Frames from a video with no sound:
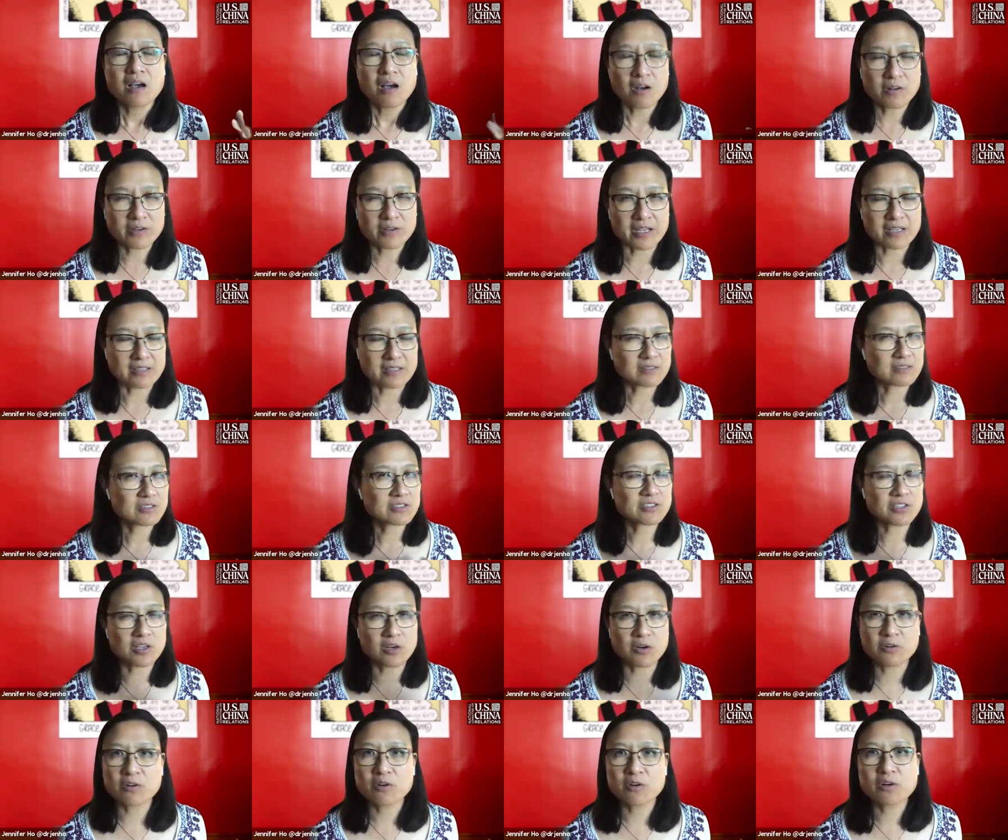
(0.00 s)
Okay,
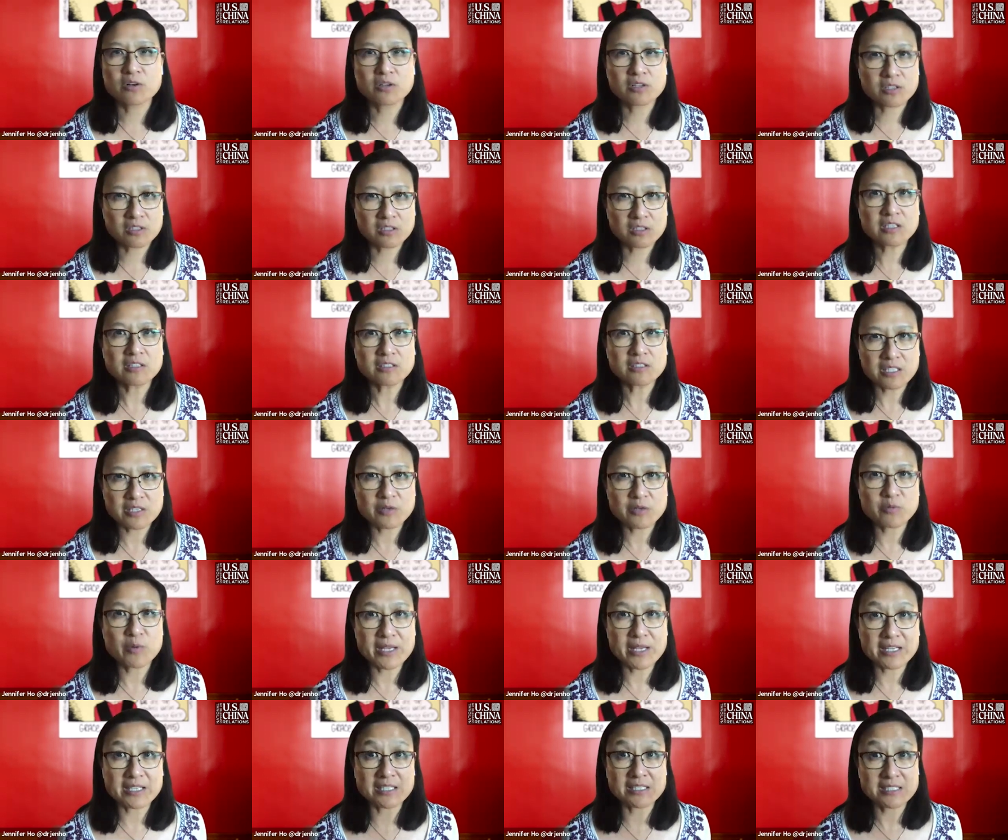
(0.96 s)
so clearly
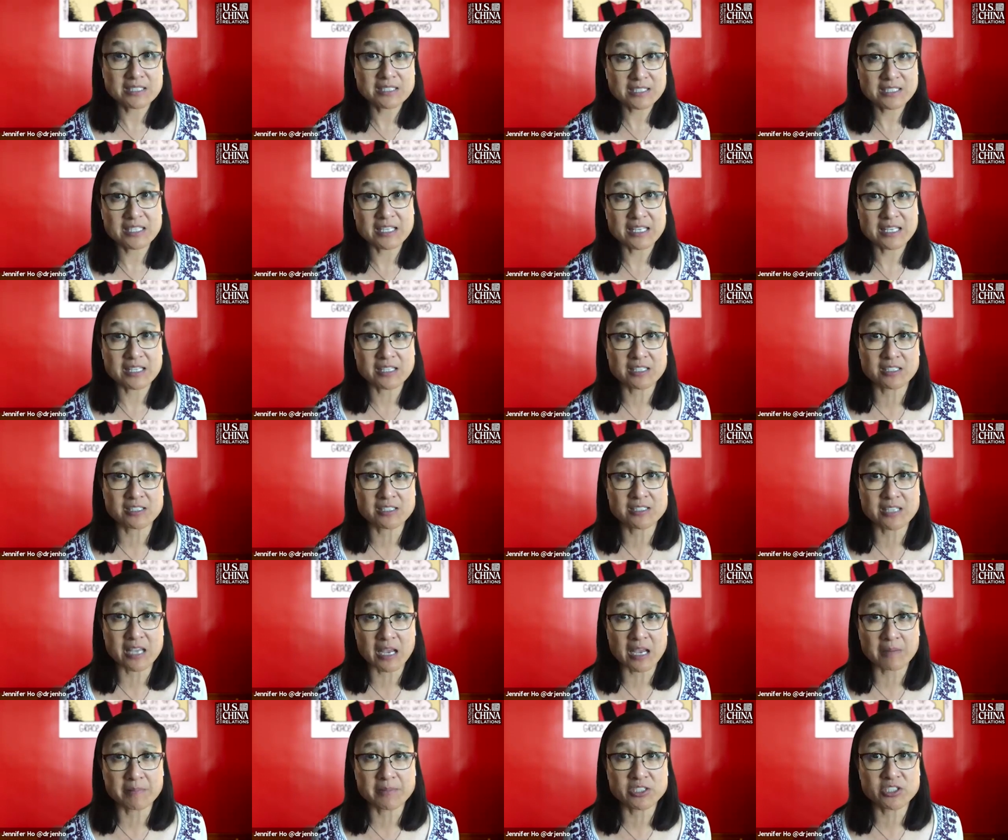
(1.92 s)
we can see it's
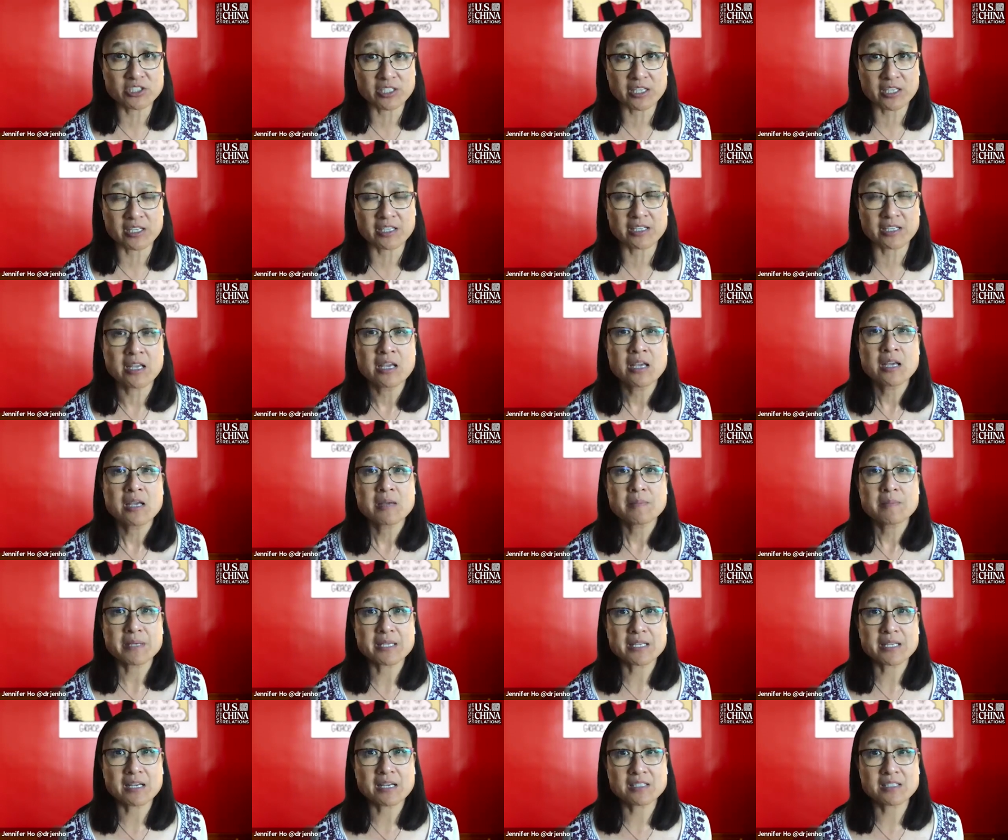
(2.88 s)
damaging
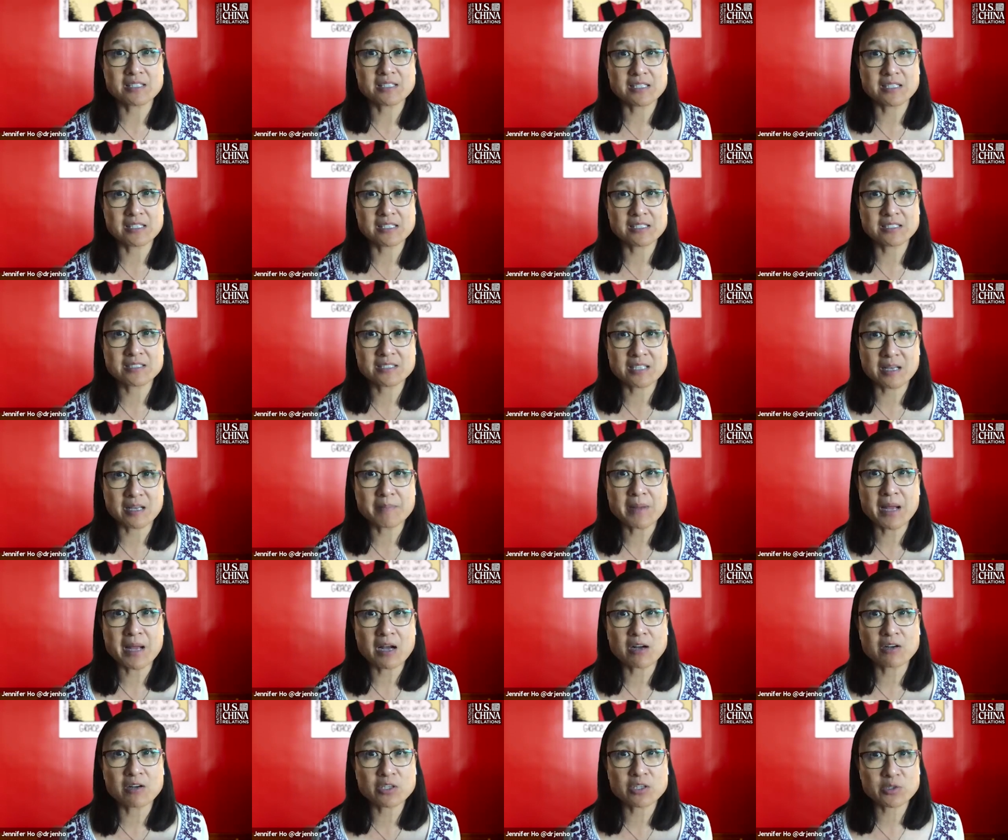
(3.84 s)
because it is
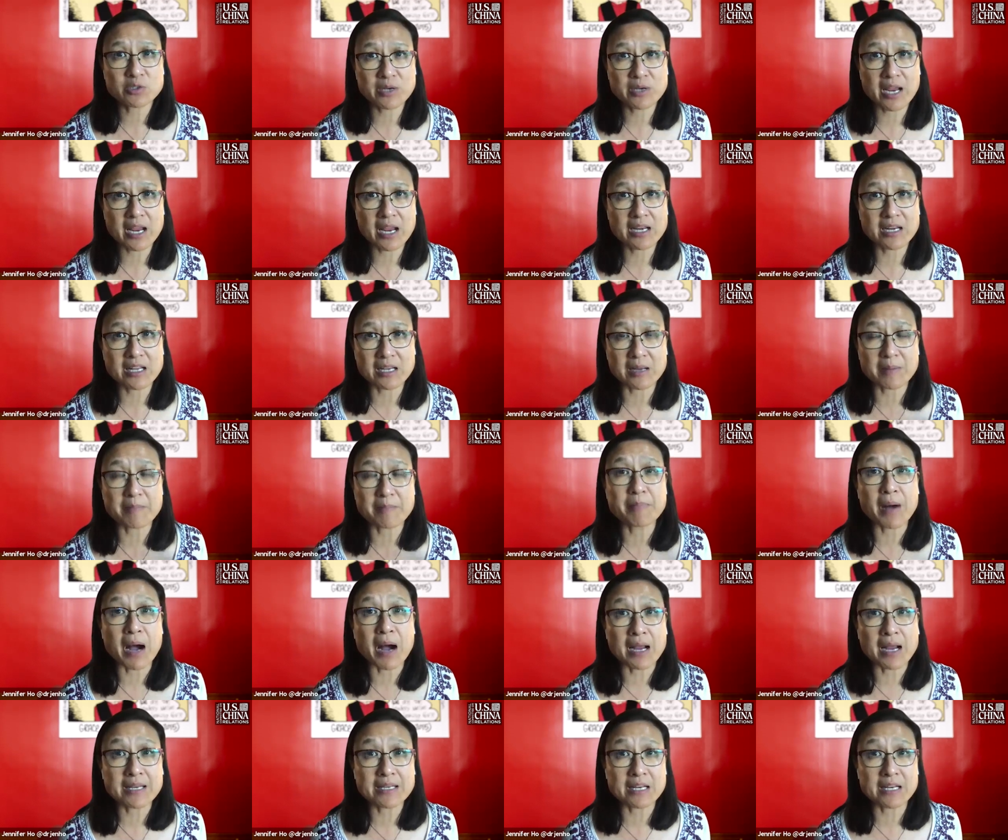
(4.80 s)
somehow creating a
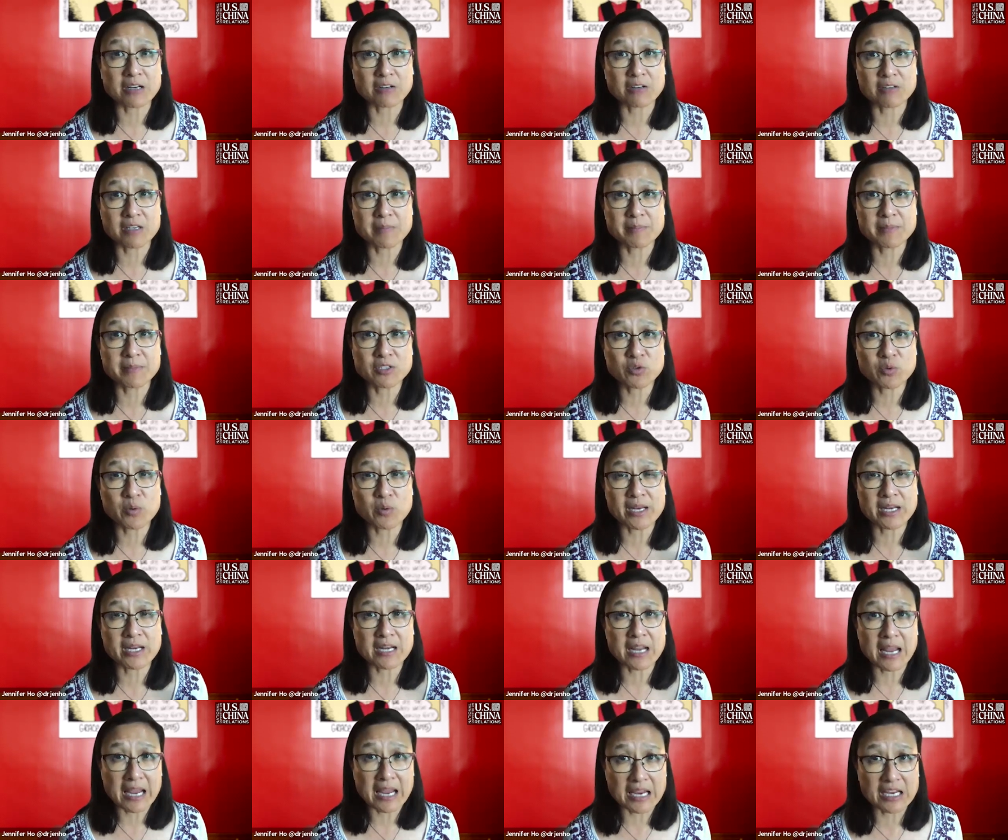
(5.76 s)
binary
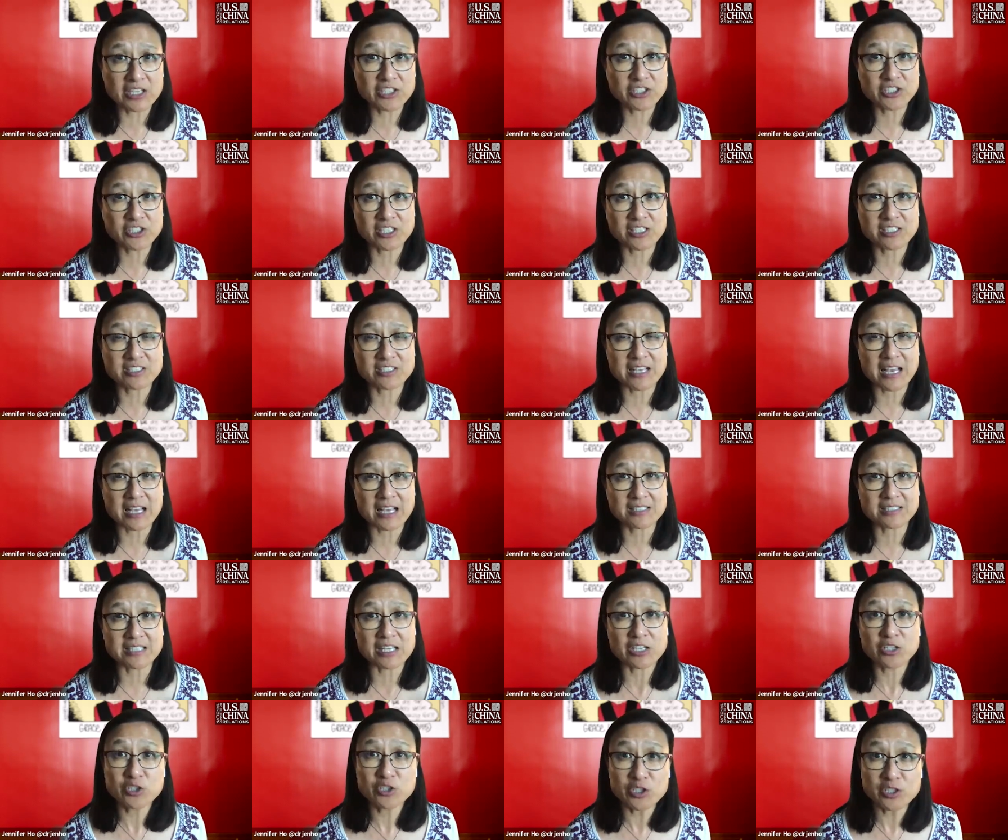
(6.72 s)
between Asians as
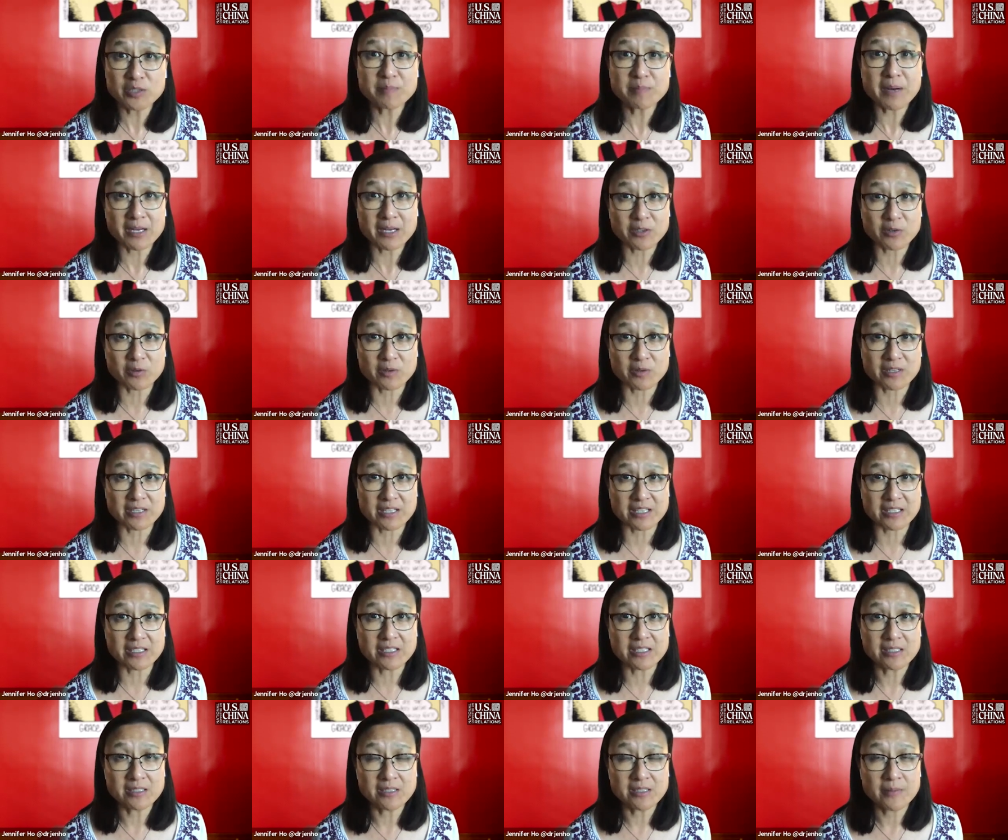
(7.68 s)
a good minority